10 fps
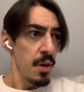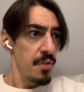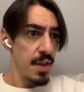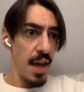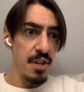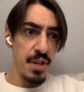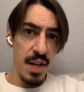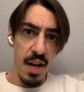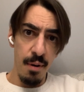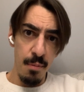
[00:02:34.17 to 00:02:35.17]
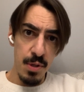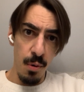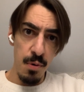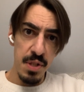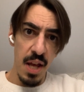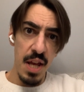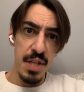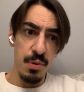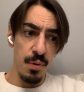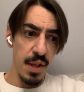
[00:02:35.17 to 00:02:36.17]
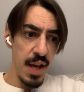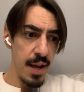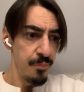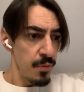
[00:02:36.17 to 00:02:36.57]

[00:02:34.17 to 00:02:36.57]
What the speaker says: engineering resources or the